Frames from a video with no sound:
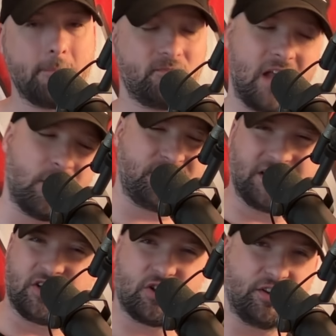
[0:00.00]
Now, is
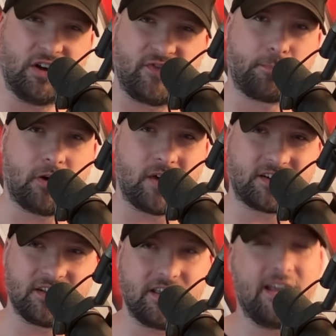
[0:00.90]
this a good look for pro
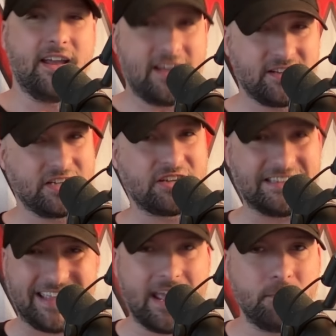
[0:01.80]
wrestling? Is this a
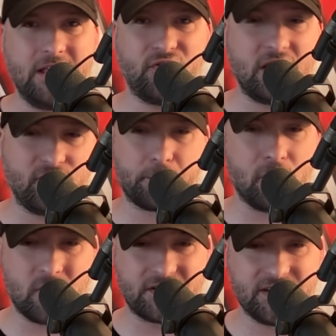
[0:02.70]
damning thing for
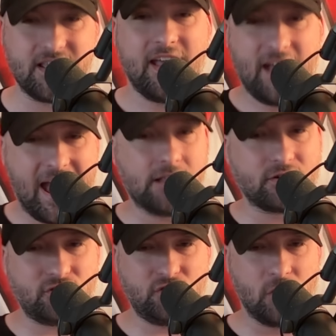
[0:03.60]
pro wrestling?
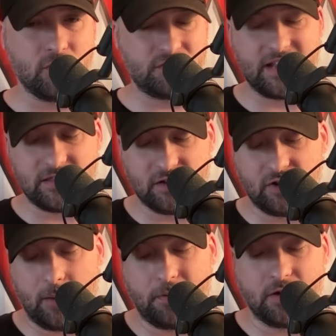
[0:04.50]
Alex Jones in the
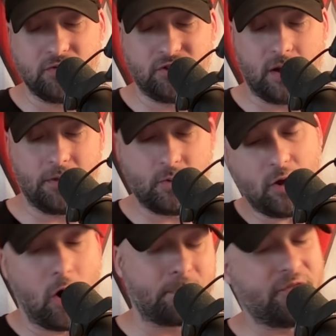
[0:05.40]
WWE,
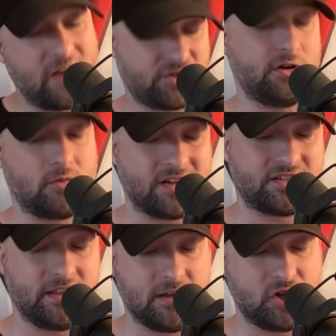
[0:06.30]
or professional
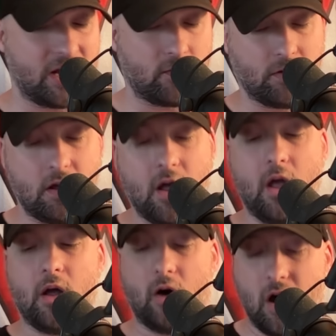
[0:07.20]
wrestling in general.
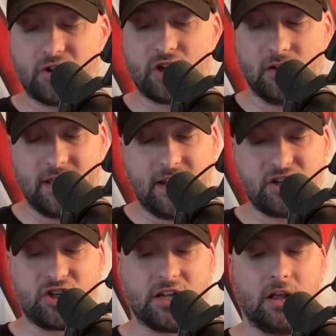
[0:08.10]
Also, ladies
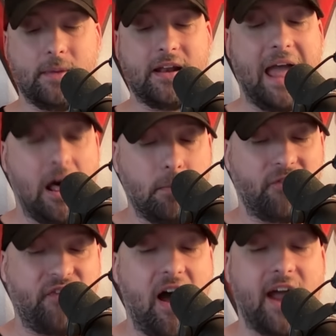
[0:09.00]
and gentlemen, Alba
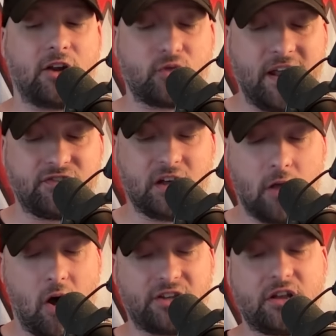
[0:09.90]
Fi grieves the
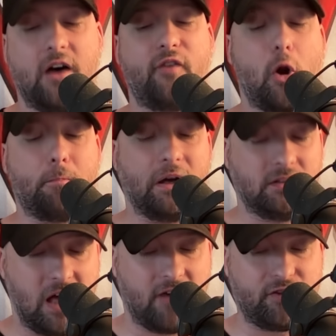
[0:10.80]
loss of her
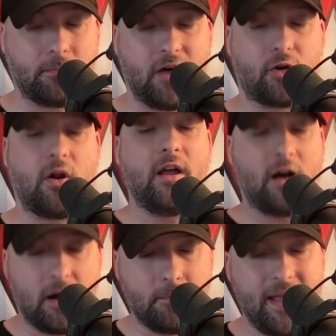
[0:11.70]
beloved mother,
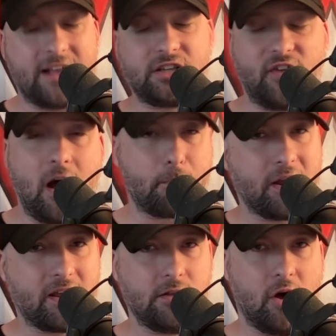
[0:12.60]
a massive,
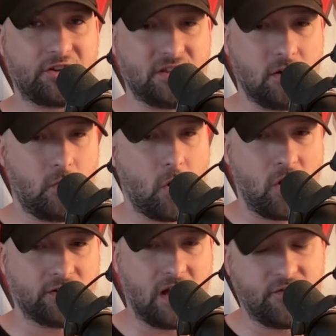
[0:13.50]
heartbreaking loss in the
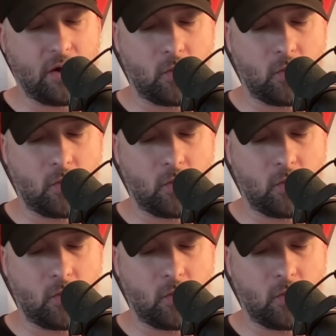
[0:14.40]
world of